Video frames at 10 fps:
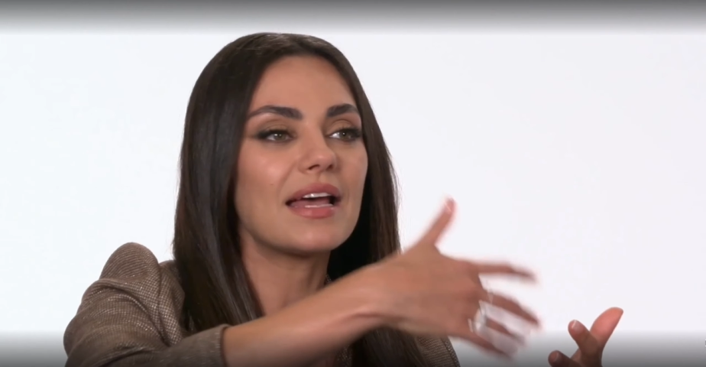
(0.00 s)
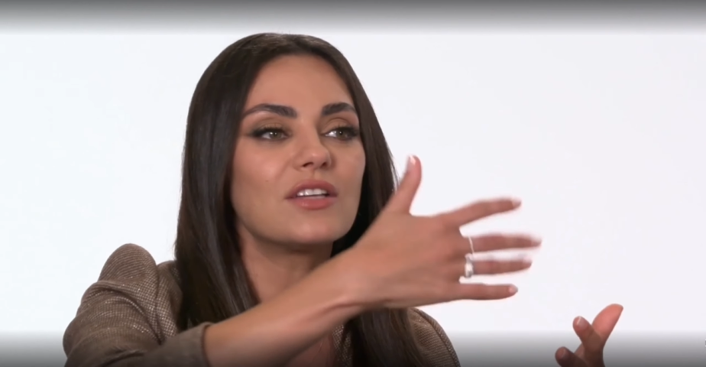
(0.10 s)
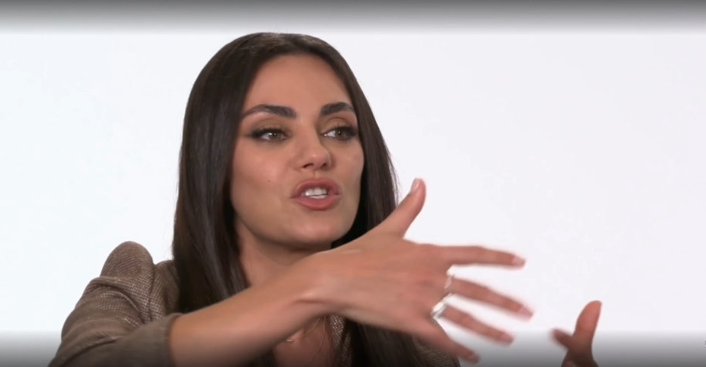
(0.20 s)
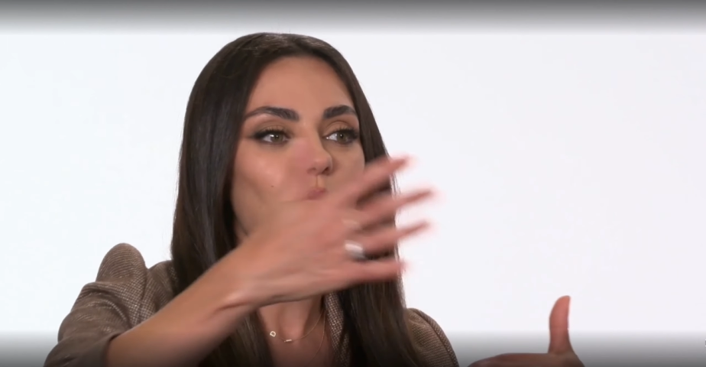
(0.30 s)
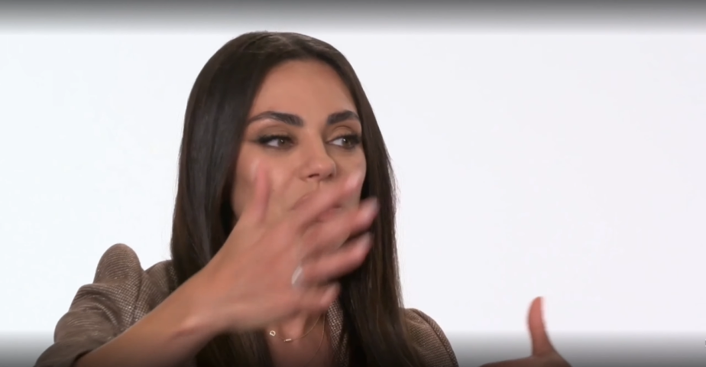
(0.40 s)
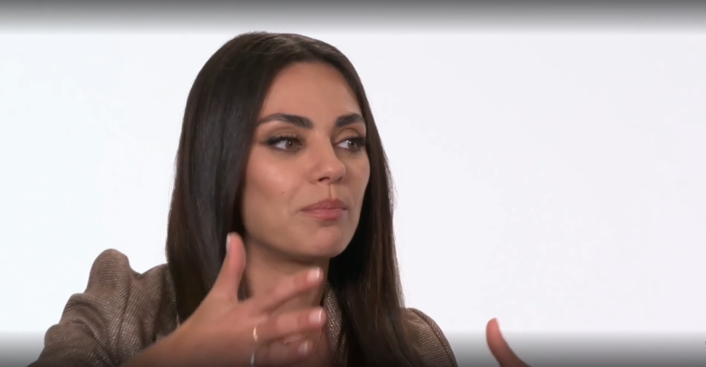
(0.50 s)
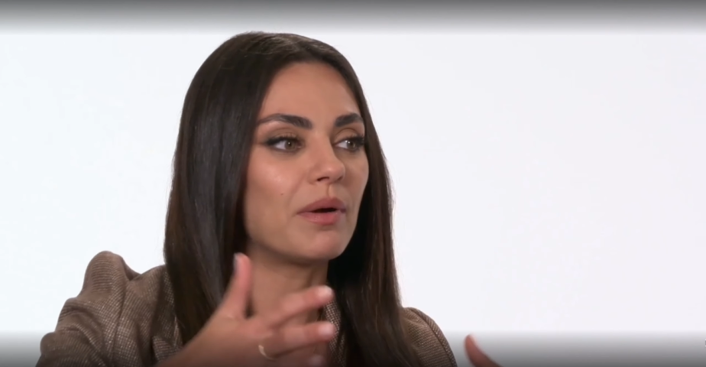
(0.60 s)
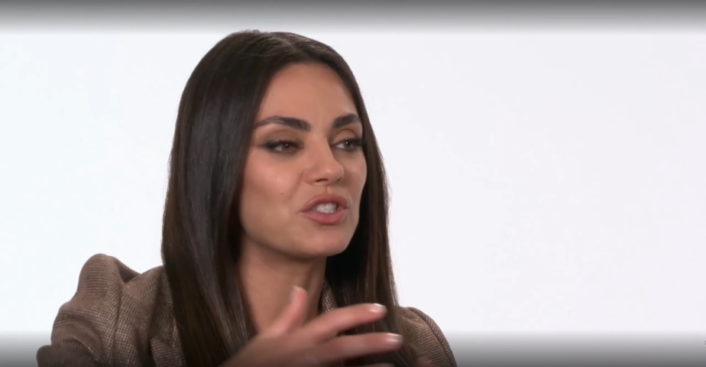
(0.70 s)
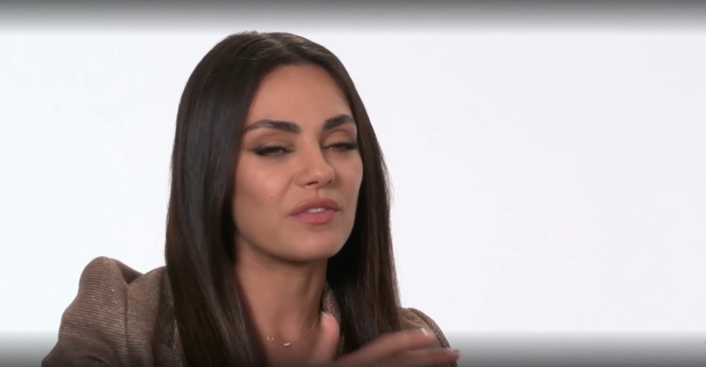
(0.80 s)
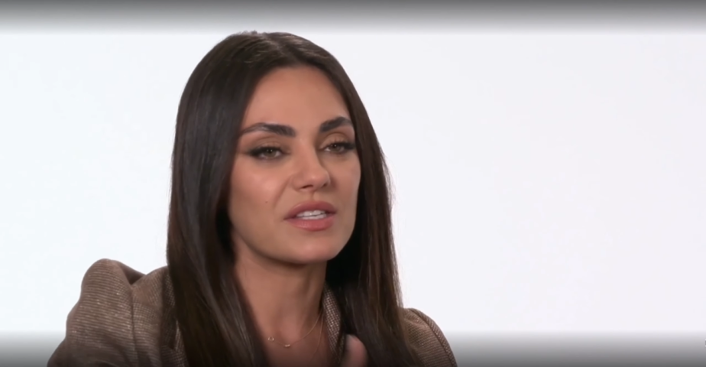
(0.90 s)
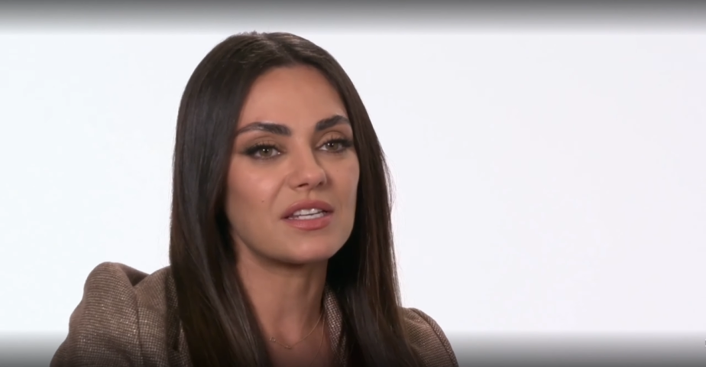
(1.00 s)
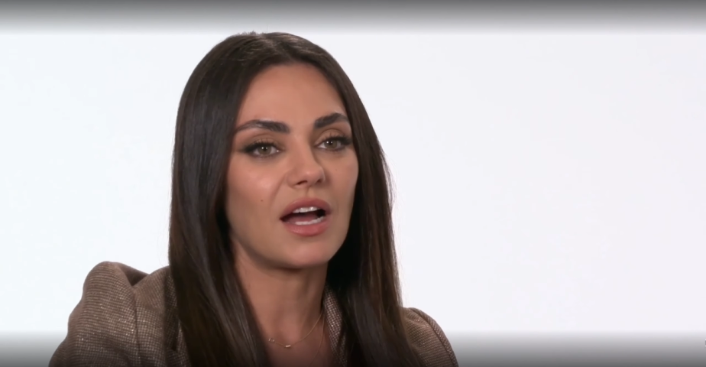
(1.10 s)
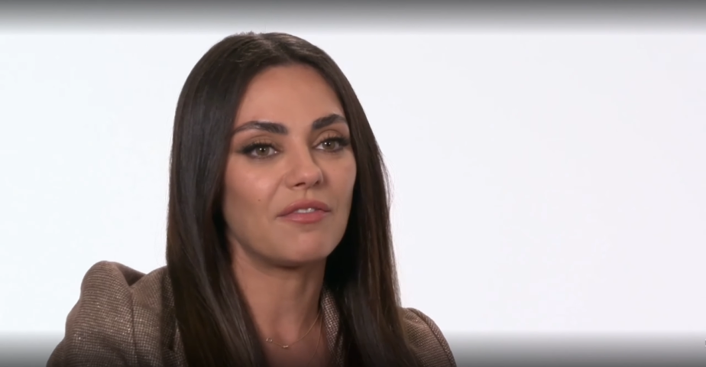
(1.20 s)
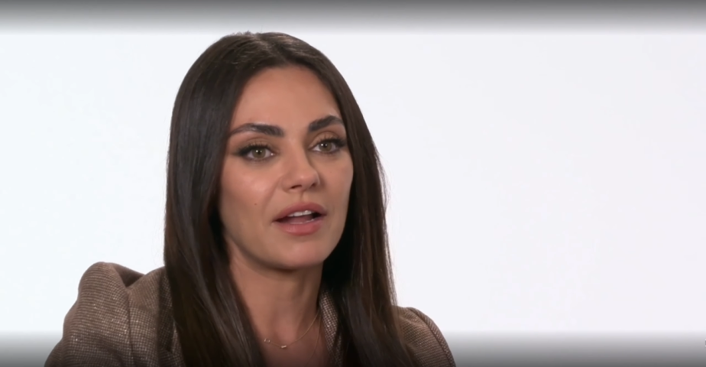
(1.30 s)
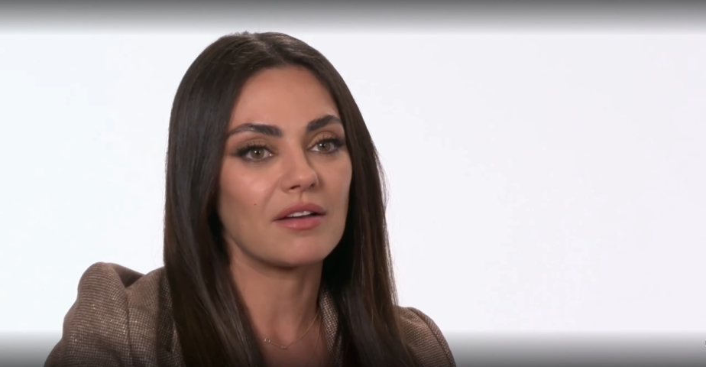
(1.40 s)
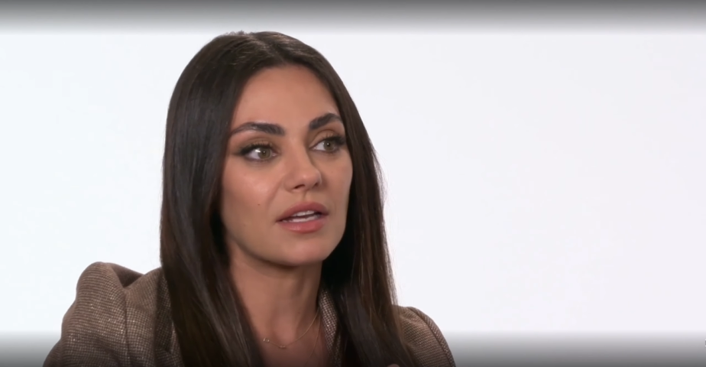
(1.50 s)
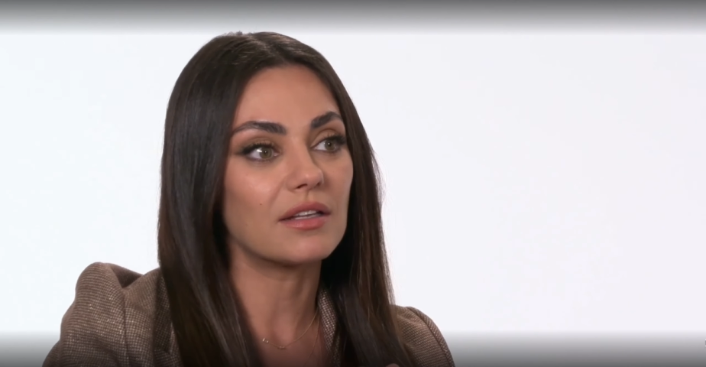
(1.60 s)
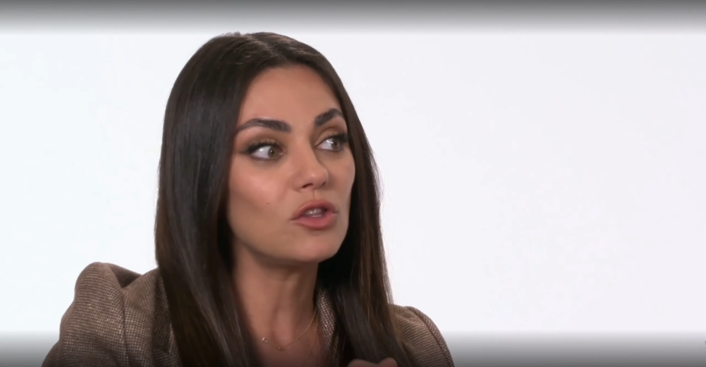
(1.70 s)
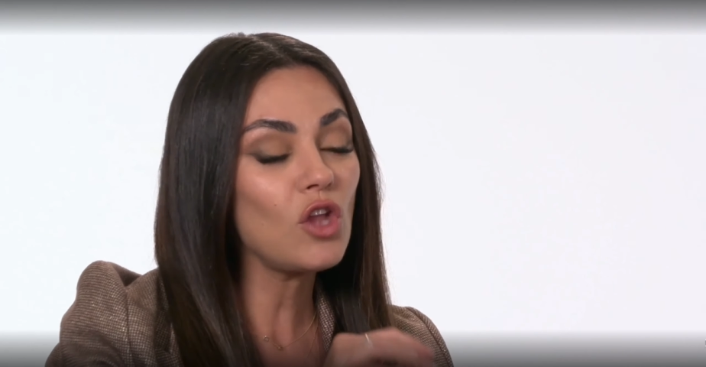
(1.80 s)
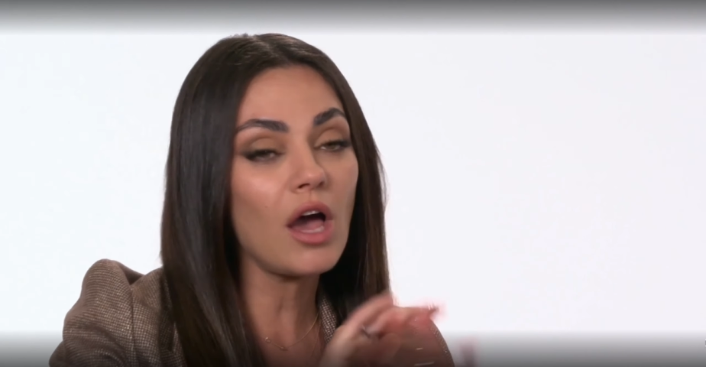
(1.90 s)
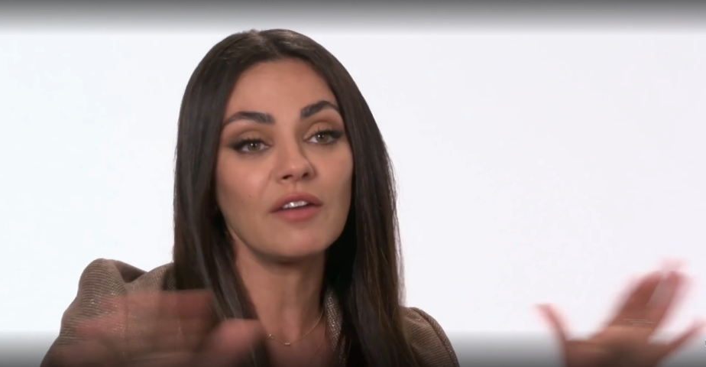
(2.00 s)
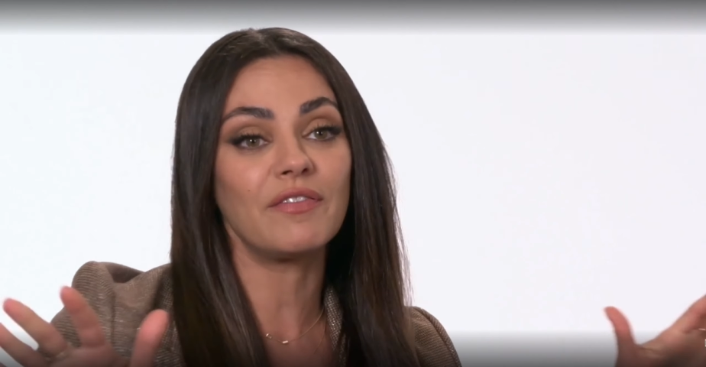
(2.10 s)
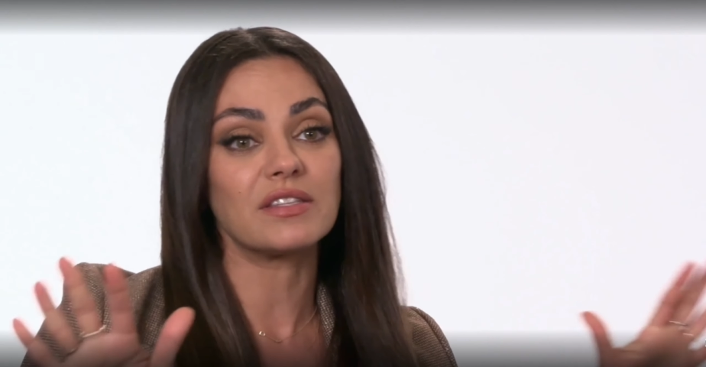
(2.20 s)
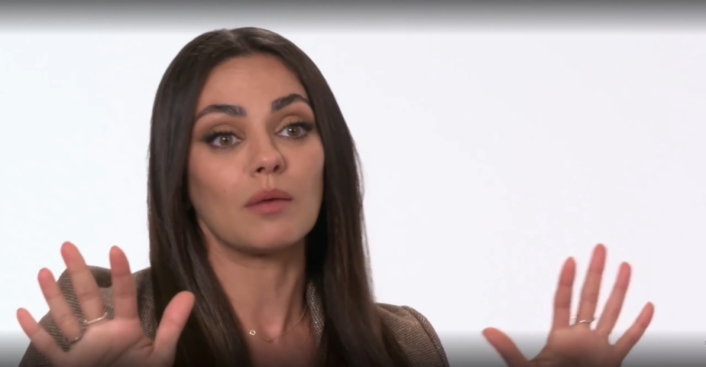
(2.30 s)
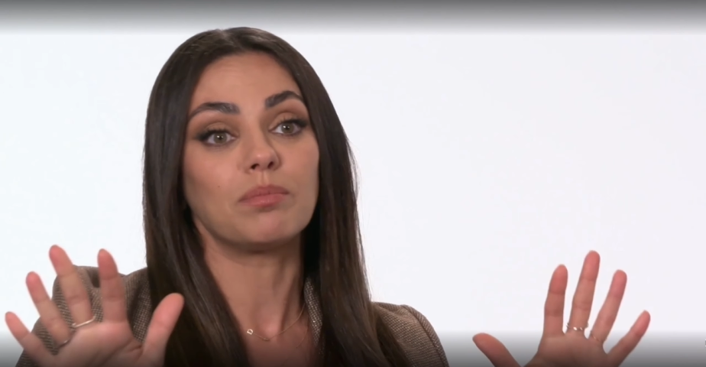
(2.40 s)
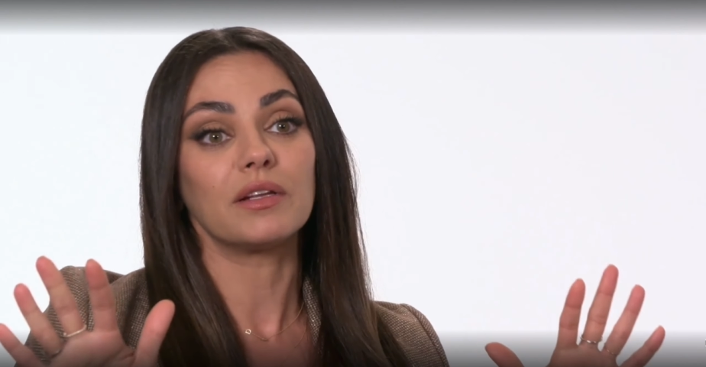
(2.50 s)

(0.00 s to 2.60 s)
because I just watched a bunch of his stuff and I was like, none of it's